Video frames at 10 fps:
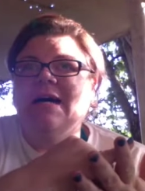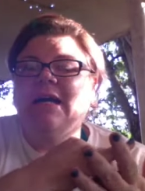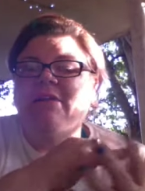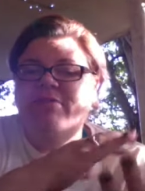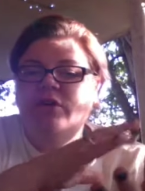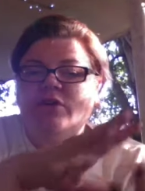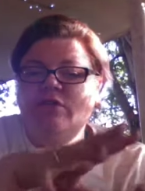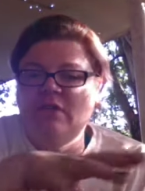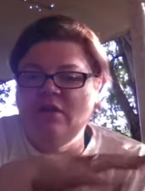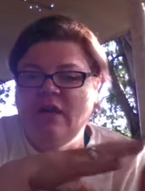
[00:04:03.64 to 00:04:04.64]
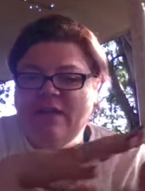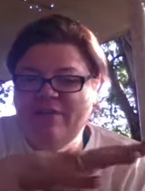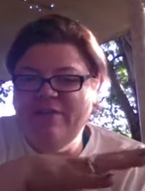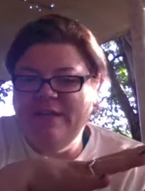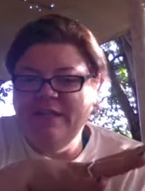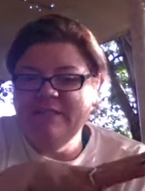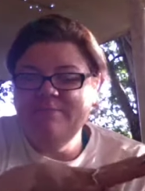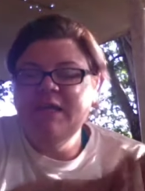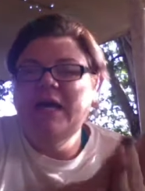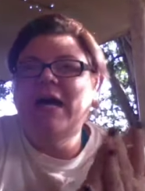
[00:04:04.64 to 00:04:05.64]
and a few little other things.
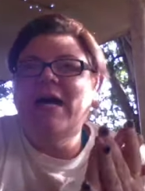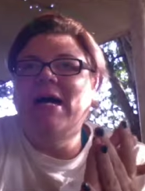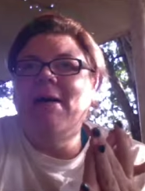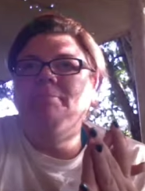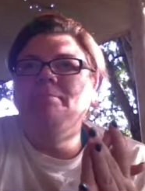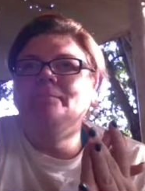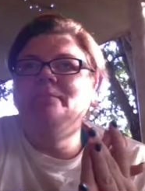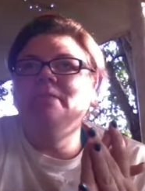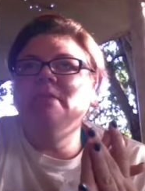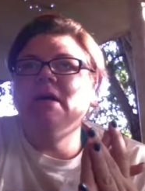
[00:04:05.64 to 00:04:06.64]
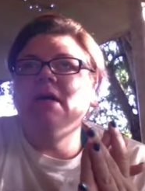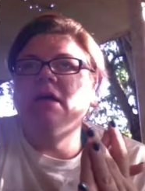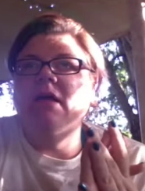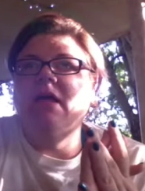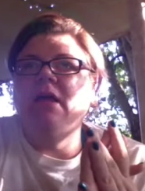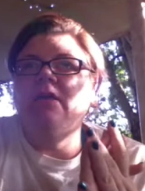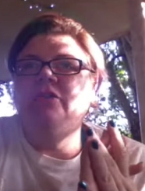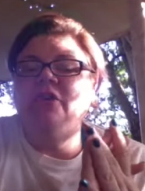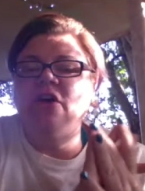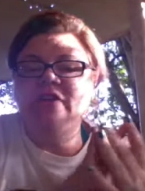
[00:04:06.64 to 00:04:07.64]
Um,
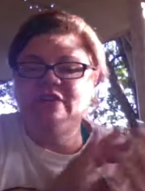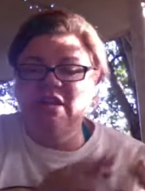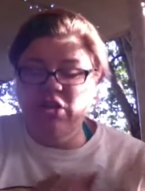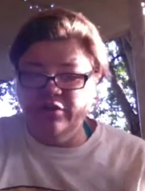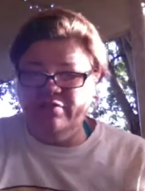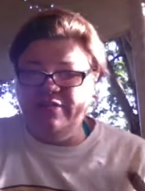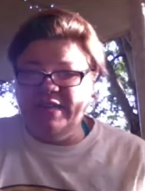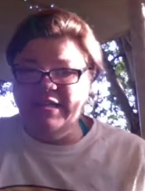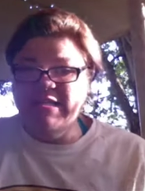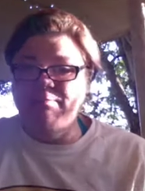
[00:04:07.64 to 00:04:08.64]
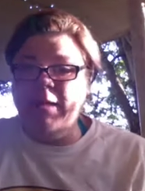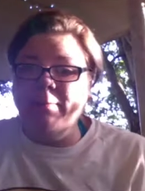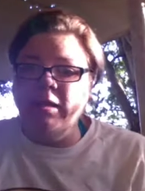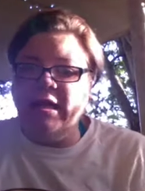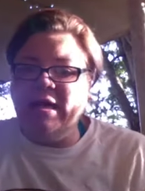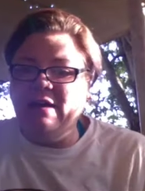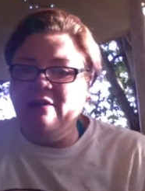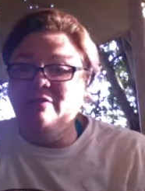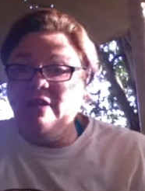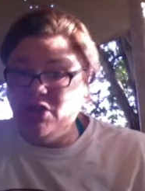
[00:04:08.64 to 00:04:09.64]
so there's a lot of things that people
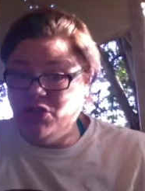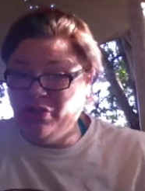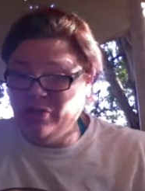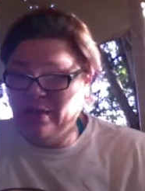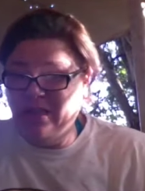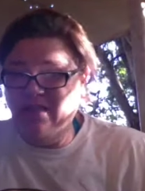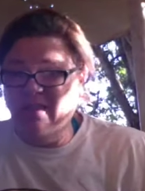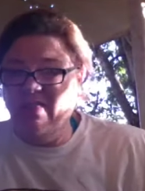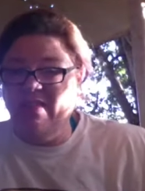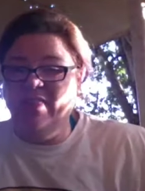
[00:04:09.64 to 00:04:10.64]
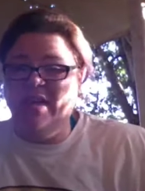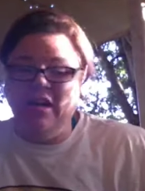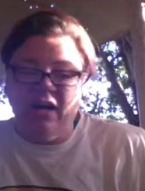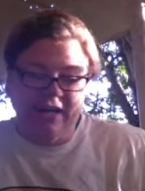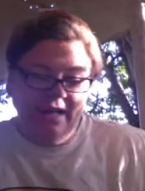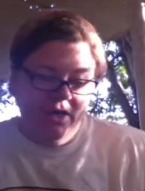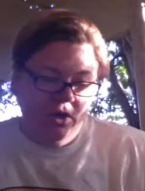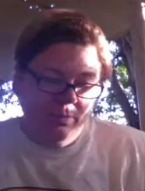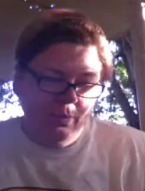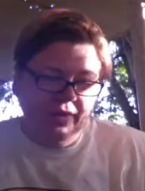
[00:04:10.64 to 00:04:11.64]
have issues with that they'd like
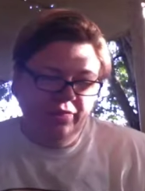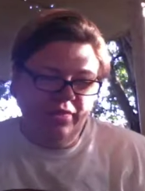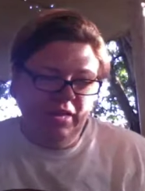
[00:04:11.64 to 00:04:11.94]
help with.